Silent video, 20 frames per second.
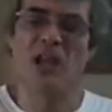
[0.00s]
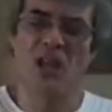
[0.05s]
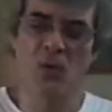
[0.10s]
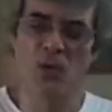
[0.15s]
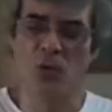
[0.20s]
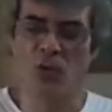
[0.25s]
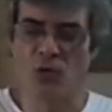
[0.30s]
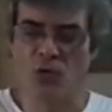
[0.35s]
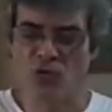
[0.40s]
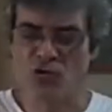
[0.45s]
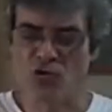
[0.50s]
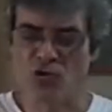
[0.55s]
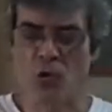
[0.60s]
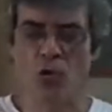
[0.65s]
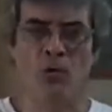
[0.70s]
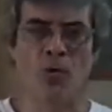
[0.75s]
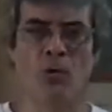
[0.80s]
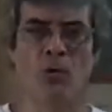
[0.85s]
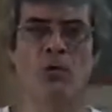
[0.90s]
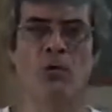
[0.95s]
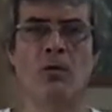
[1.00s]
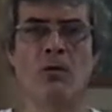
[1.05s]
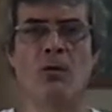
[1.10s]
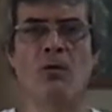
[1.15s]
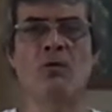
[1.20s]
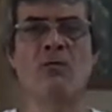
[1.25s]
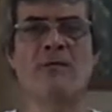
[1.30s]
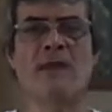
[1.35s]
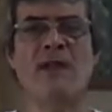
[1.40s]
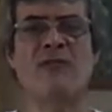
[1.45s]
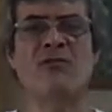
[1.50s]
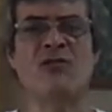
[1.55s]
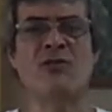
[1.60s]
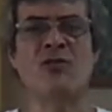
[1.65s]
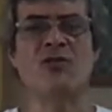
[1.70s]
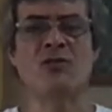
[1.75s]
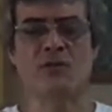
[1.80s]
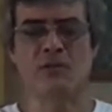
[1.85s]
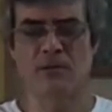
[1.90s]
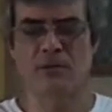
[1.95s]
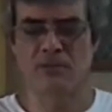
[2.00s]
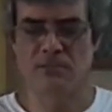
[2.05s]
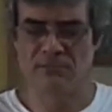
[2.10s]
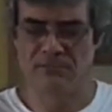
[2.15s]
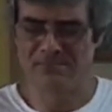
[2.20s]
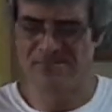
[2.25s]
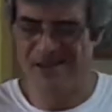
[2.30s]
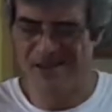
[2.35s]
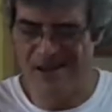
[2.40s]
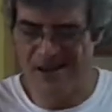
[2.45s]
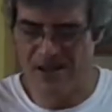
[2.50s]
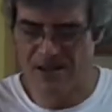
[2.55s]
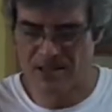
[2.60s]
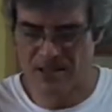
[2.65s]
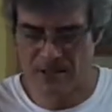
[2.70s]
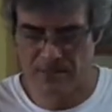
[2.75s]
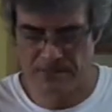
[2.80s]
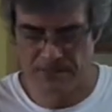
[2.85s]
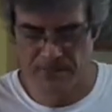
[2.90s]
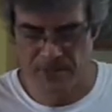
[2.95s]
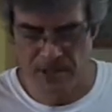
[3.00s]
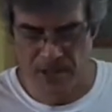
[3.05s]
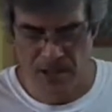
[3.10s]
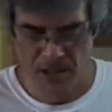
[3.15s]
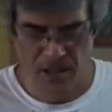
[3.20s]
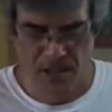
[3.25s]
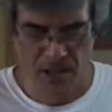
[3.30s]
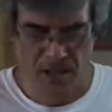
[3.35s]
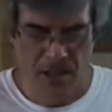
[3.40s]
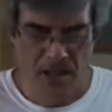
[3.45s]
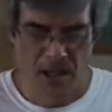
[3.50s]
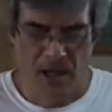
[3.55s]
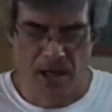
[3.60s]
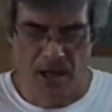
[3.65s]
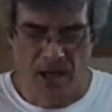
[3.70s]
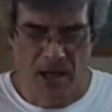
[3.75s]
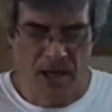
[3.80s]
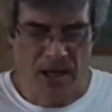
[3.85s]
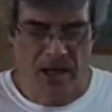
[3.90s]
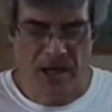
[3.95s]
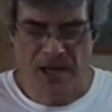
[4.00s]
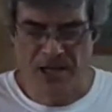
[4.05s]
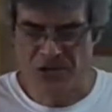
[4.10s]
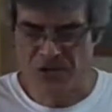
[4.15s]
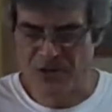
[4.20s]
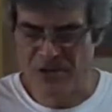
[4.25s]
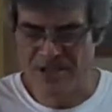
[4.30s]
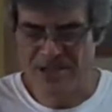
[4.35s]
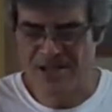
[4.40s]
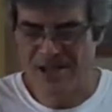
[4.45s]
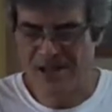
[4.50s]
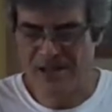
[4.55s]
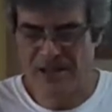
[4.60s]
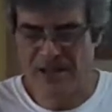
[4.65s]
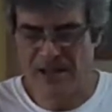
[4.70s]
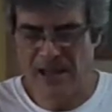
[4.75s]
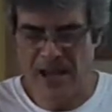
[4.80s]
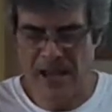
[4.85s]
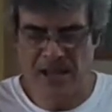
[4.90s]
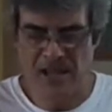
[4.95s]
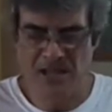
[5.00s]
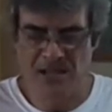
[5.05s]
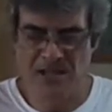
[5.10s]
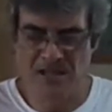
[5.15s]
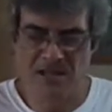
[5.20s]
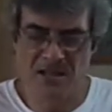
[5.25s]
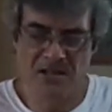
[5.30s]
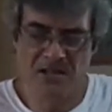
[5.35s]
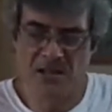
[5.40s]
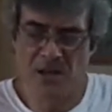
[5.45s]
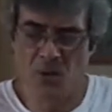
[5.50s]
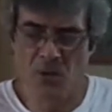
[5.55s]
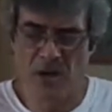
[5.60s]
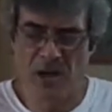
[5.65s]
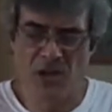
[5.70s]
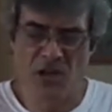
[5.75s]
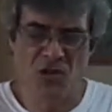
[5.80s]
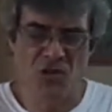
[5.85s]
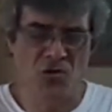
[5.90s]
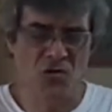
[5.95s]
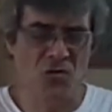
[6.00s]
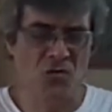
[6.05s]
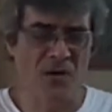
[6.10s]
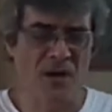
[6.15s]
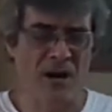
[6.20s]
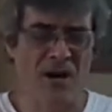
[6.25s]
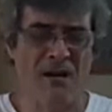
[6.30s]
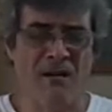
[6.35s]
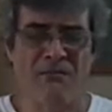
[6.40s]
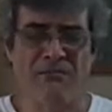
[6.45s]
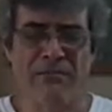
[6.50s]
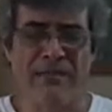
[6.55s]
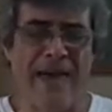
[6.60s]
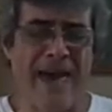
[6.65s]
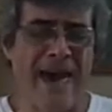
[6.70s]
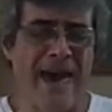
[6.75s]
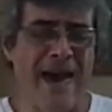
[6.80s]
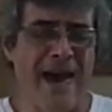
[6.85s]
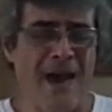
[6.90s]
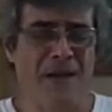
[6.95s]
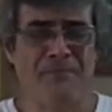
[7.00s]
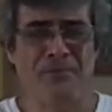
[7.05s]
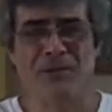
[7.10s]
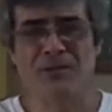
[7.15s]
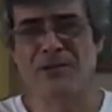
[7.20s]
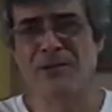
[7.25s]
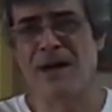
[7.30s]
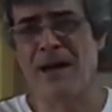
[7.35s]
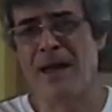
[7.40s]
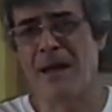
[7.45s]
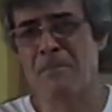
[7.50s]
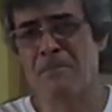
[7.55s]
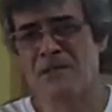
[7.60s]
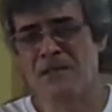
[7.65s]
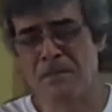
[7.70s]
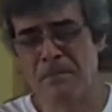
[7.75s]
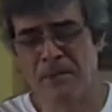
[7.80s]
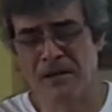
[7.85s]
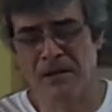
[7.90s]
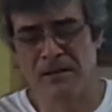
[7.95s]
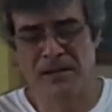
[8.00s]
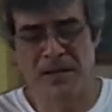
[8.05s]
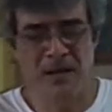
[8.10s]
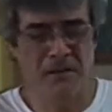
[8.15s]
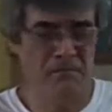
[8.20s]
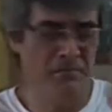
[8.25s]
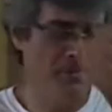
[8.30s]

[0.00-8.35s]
It will look so cool on that t-shirt. Awesome. Uh, so it's kind of like he, he went to a lab on an empty building,